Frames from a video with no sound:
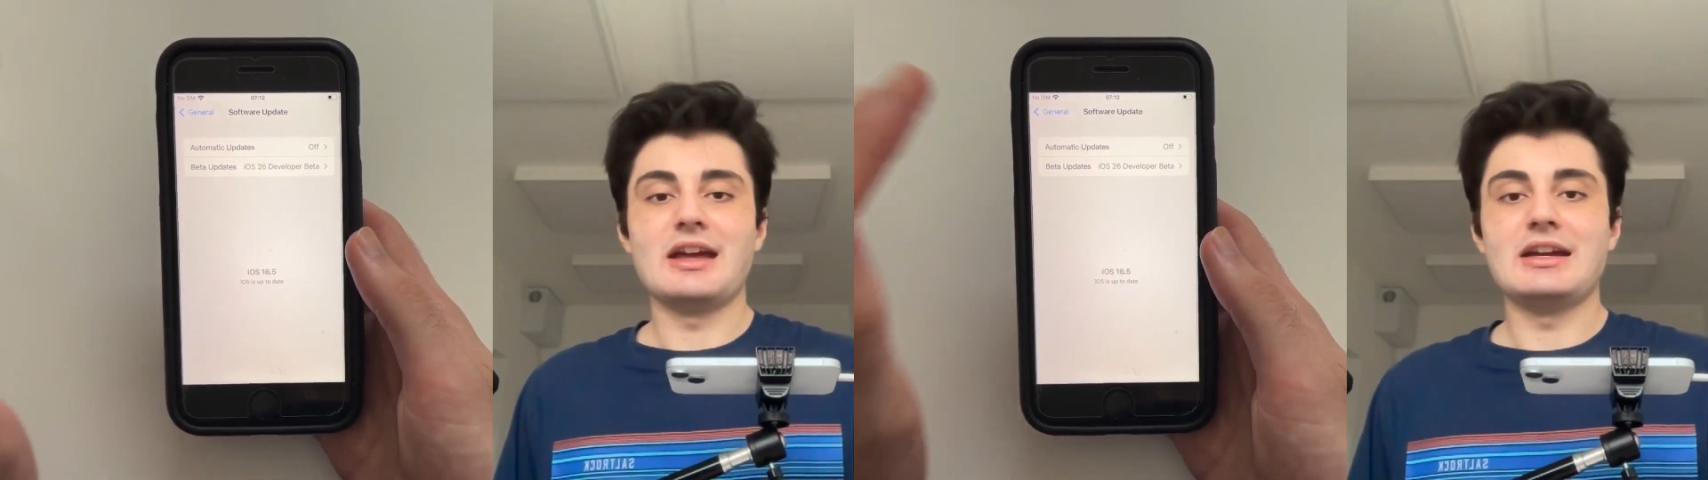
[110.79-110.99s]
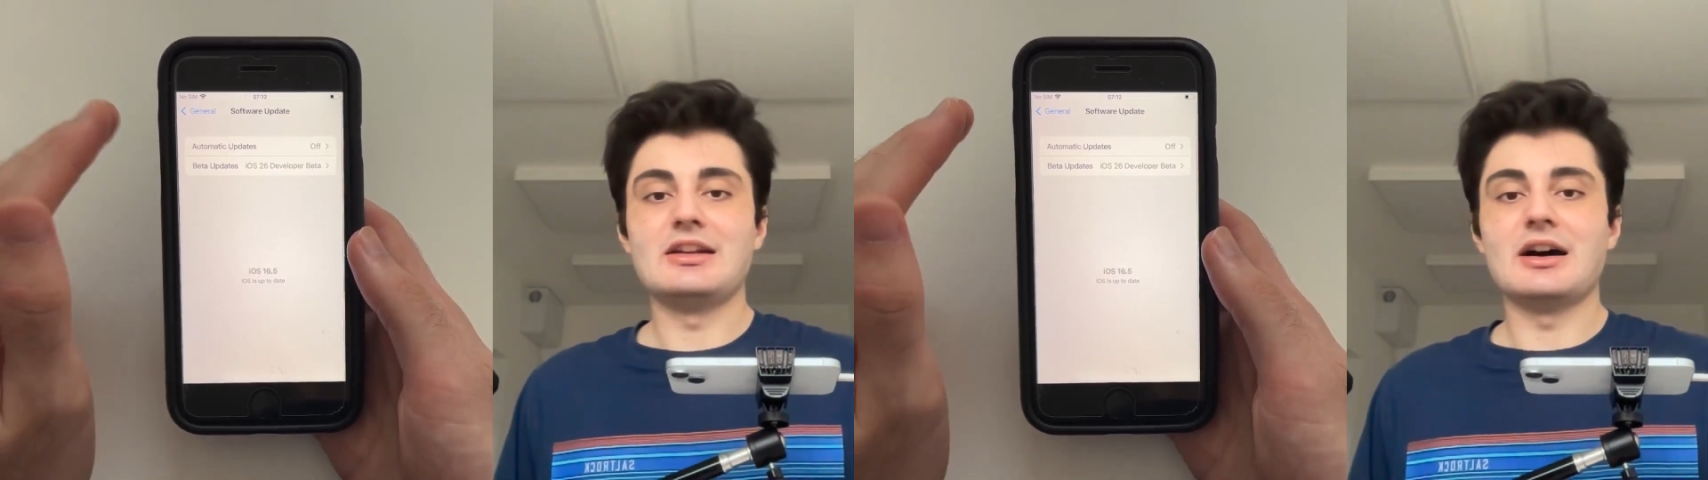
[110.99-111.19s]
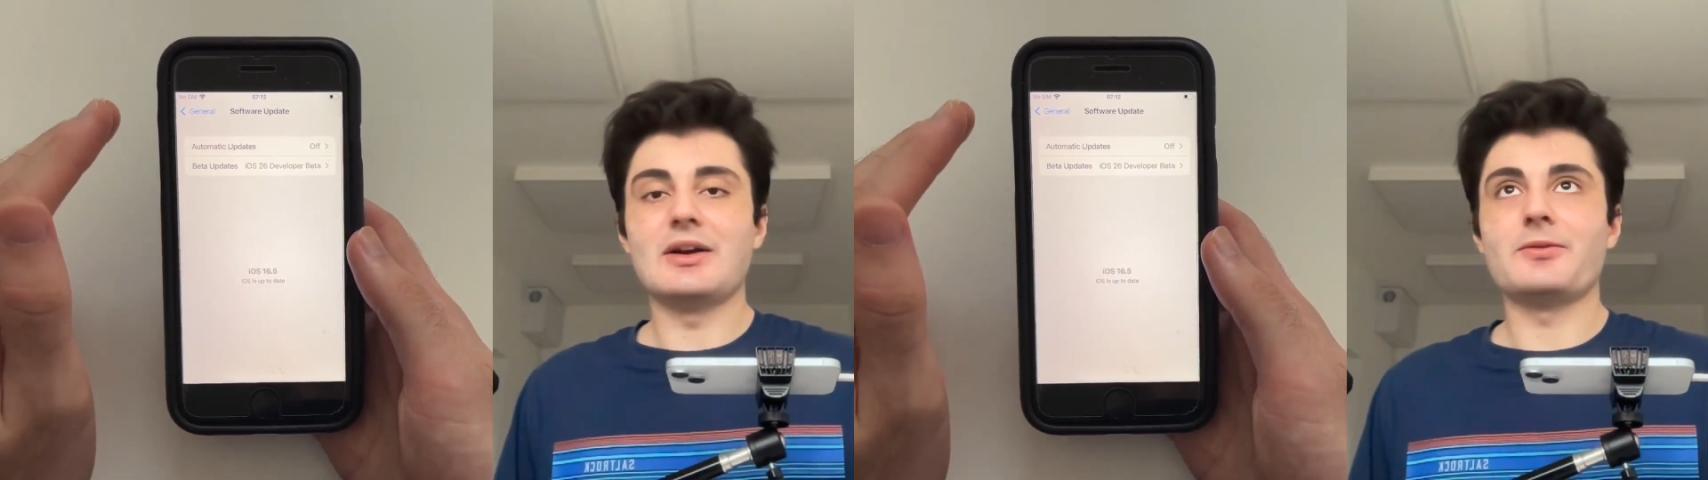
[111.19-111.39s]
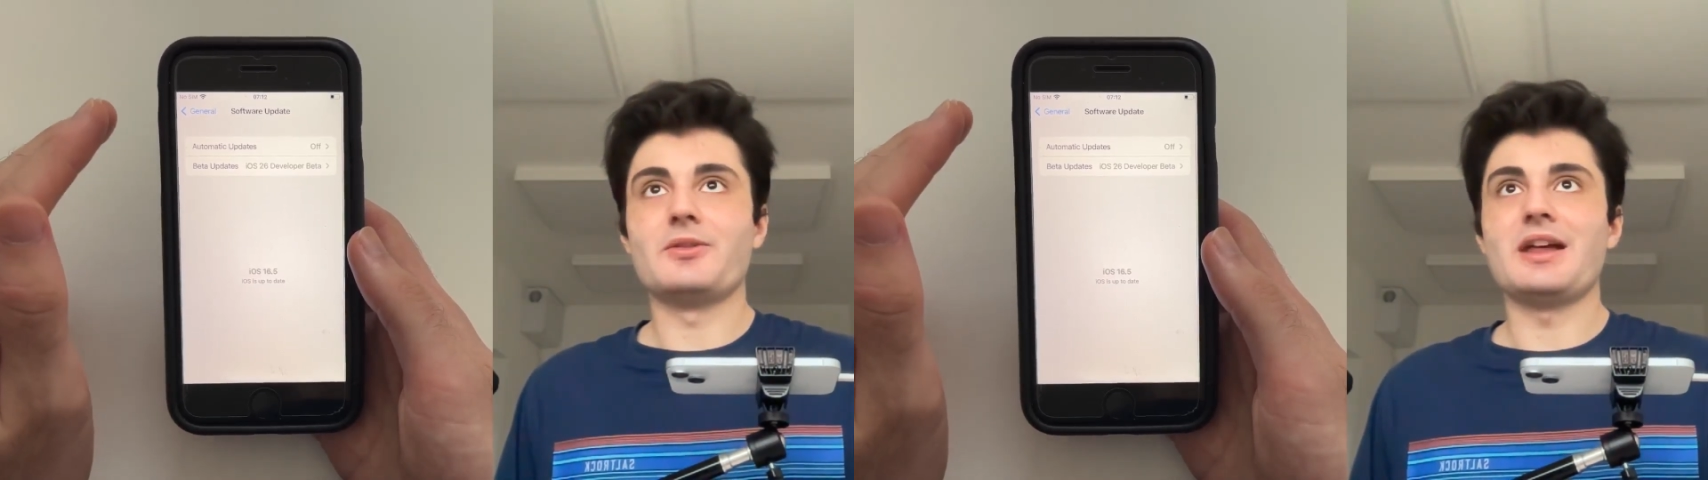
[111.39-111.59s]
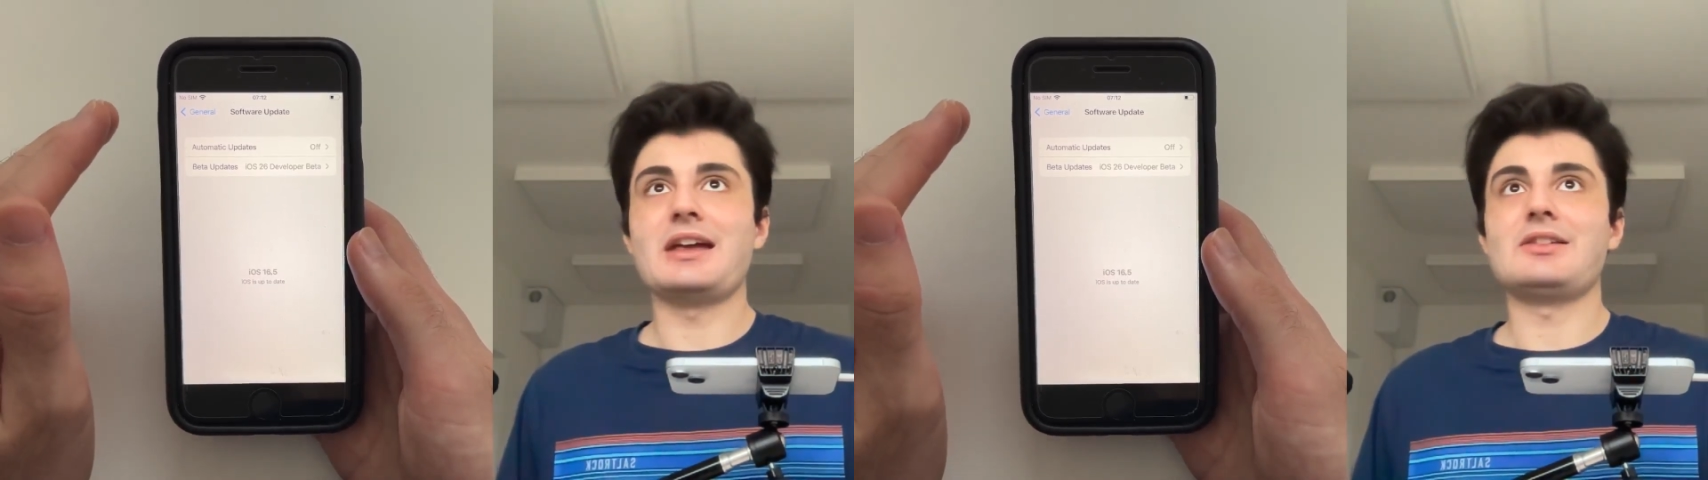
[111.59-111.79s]
in
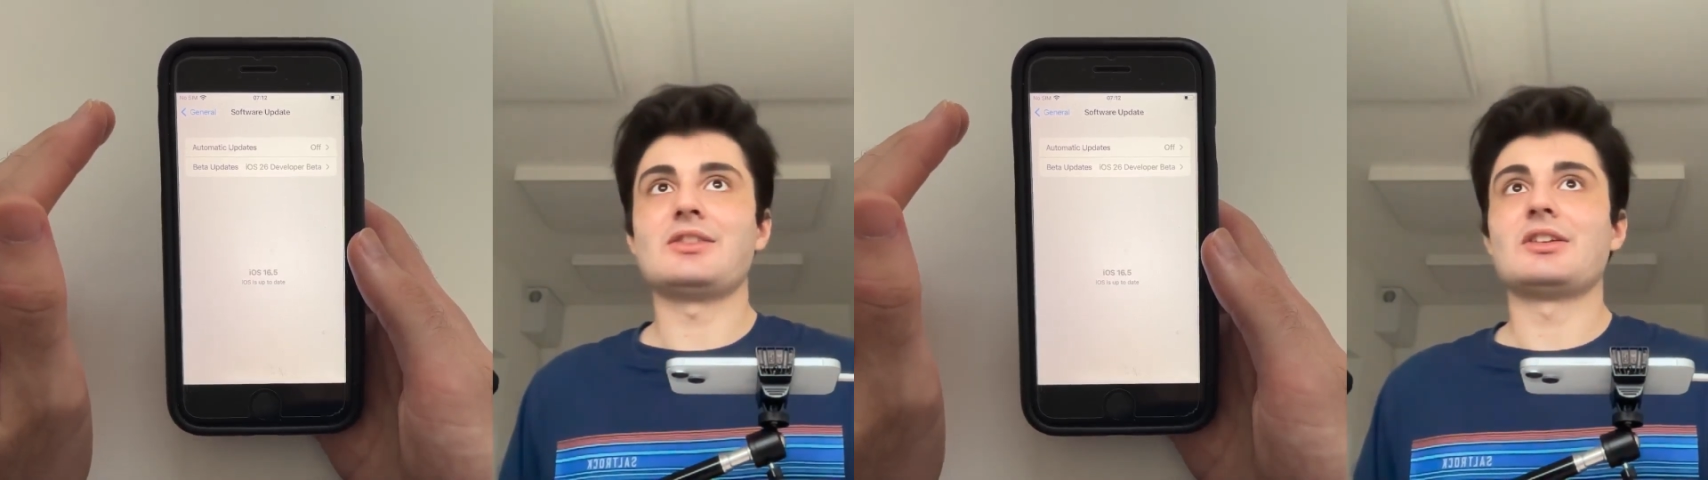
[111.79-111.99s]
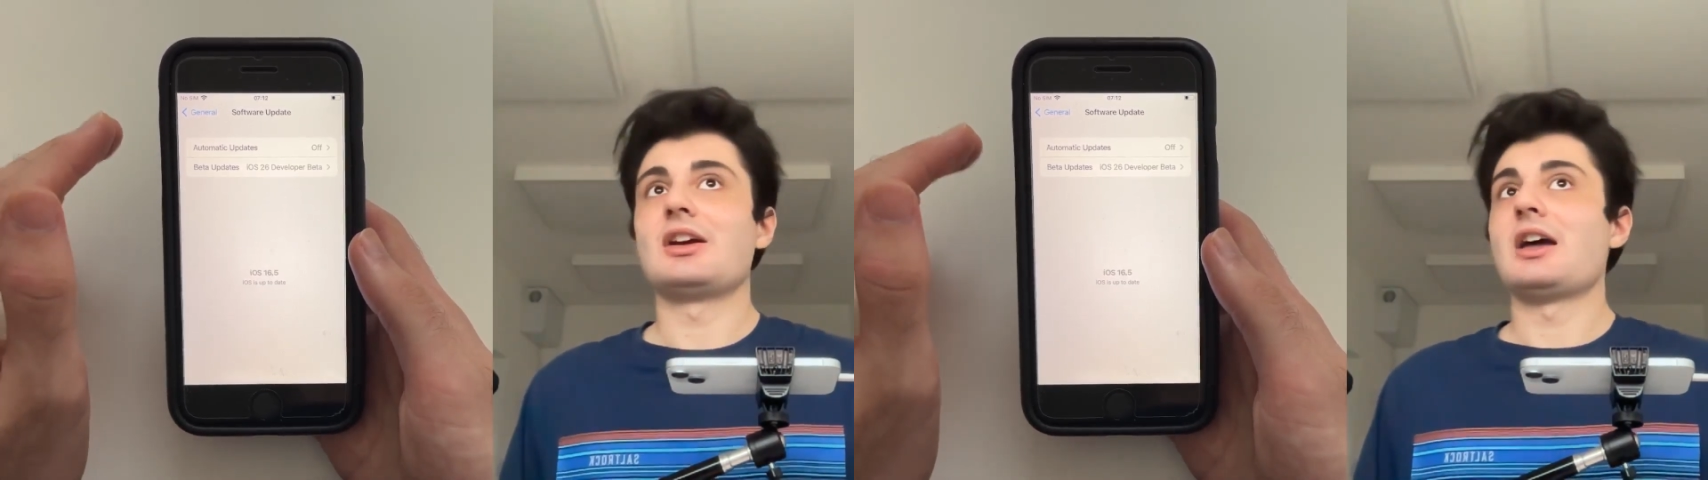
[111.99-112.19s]
iPhone 8.